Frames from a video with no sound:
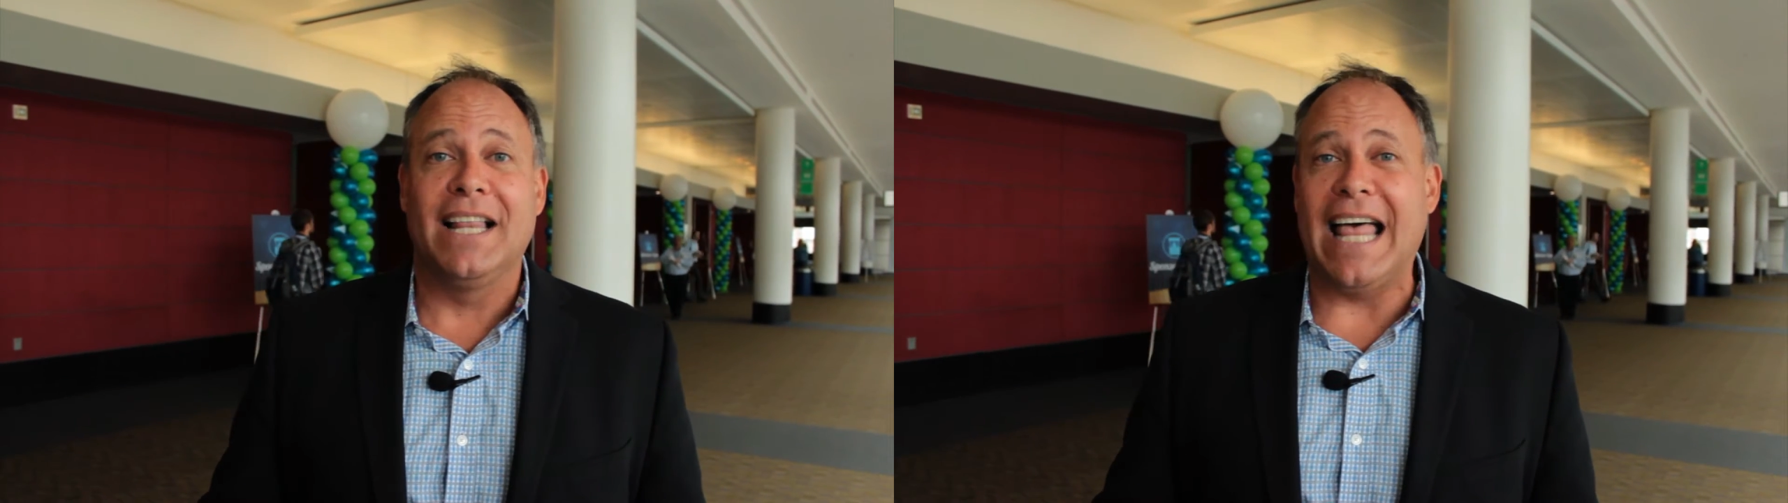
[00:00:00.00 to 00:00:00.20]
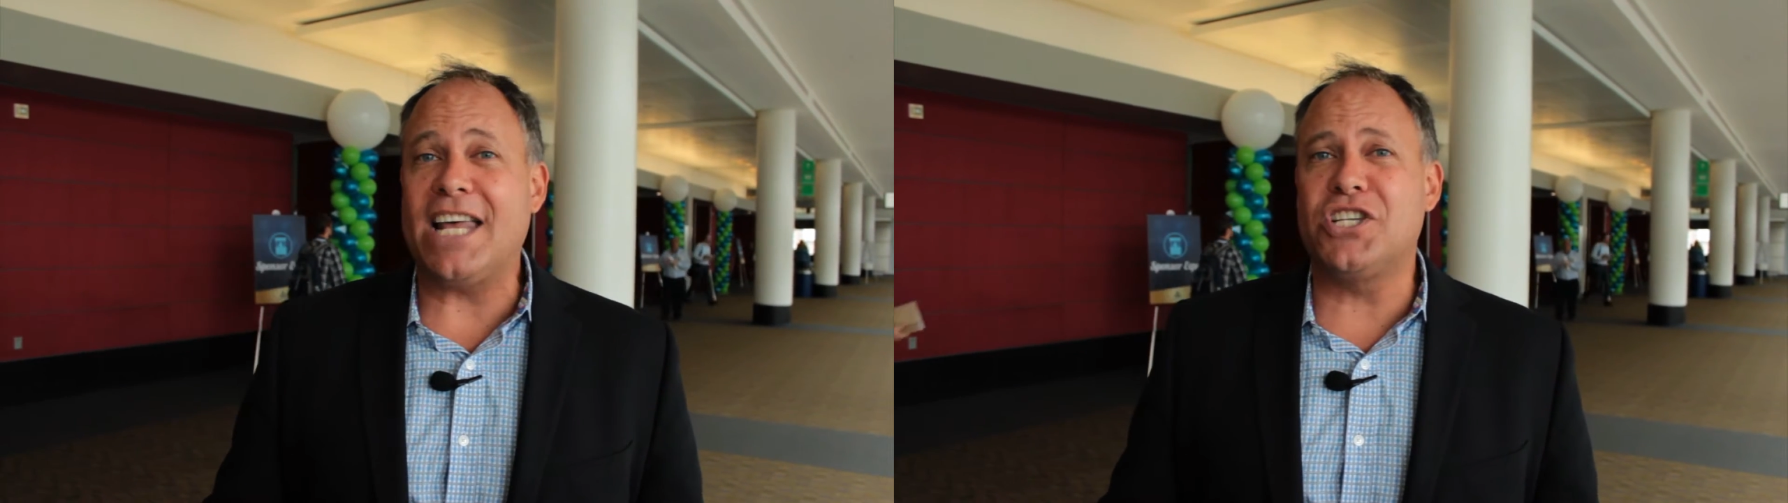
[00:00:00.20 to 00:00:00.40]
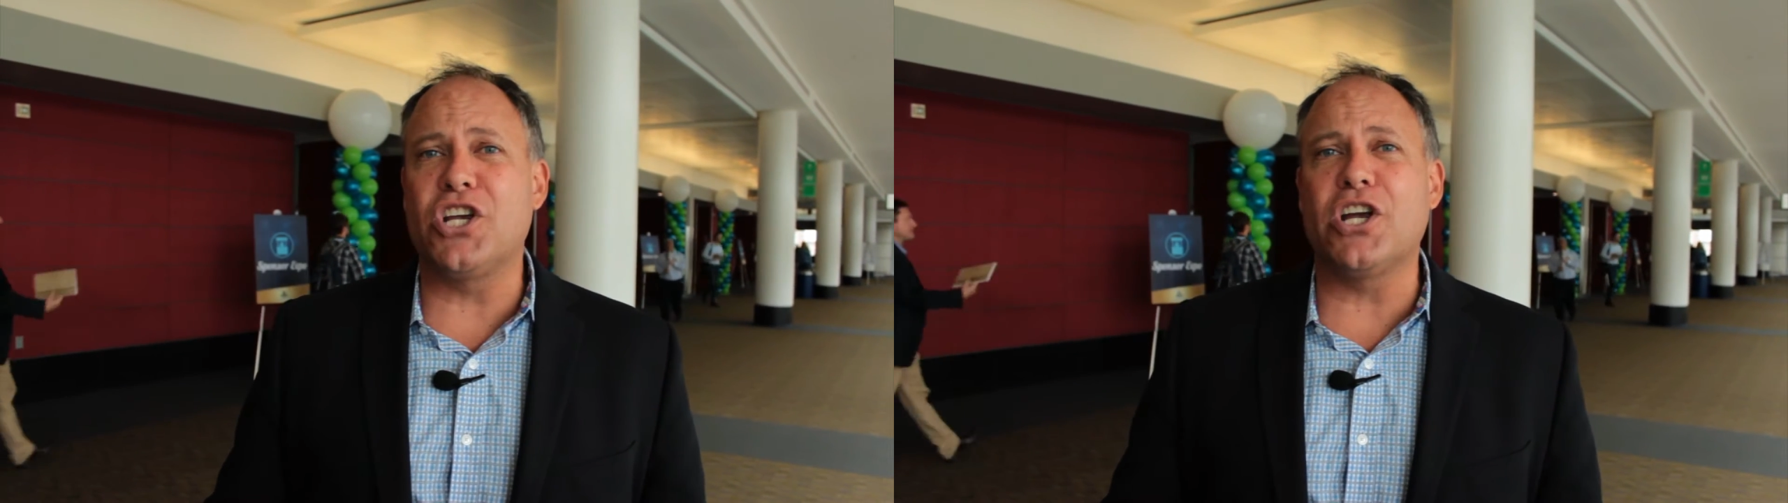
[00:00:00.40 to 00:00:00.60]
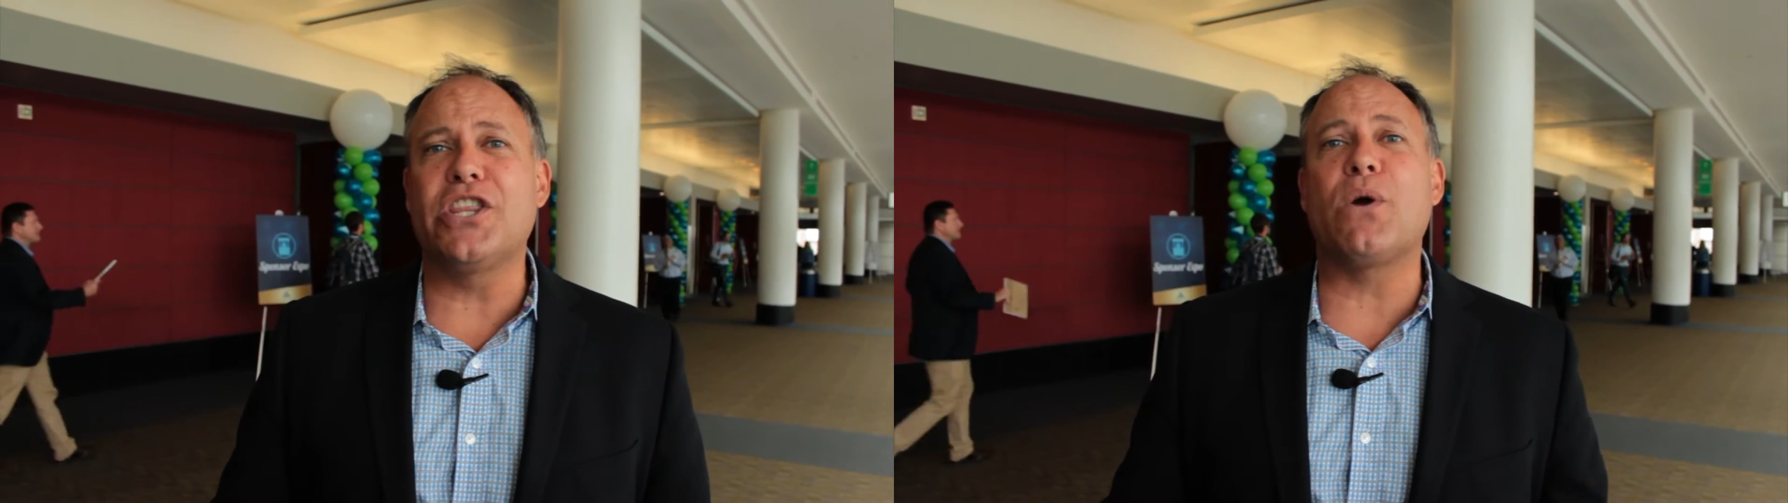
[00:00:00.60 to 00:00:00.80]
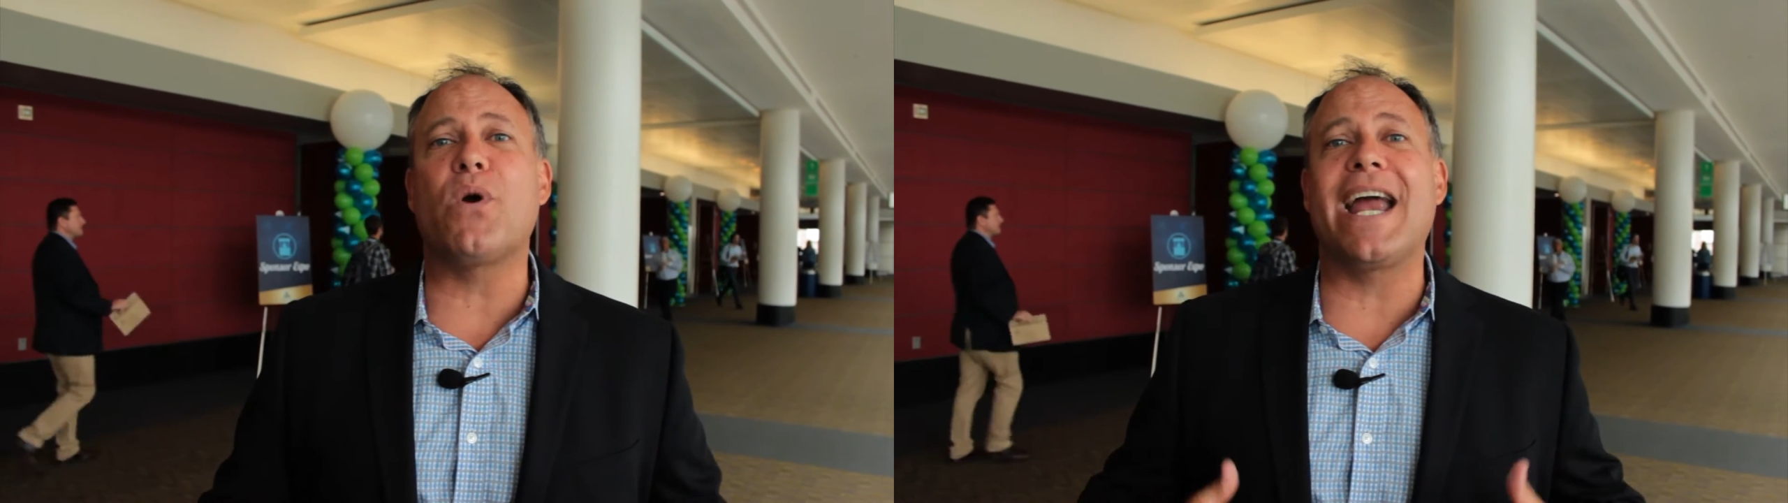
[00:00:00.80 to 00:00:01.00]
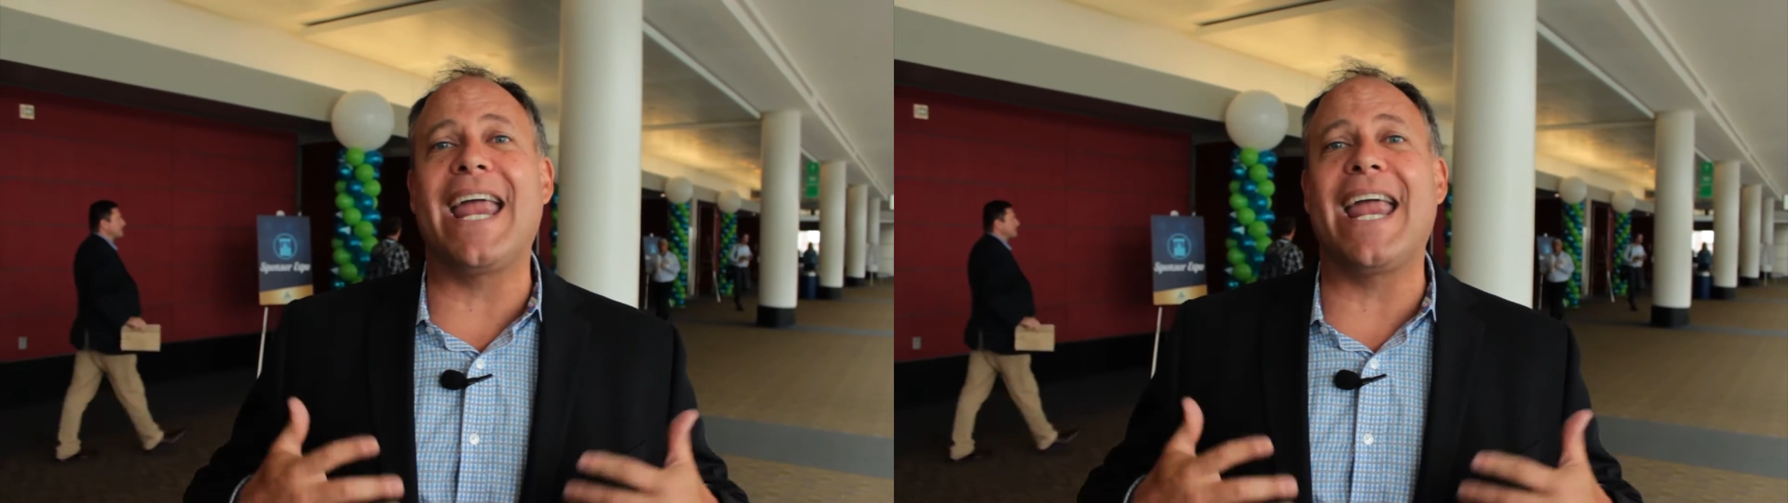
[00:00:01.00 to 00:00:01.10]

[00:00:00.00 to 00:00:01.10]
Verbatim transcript: Last year, there were a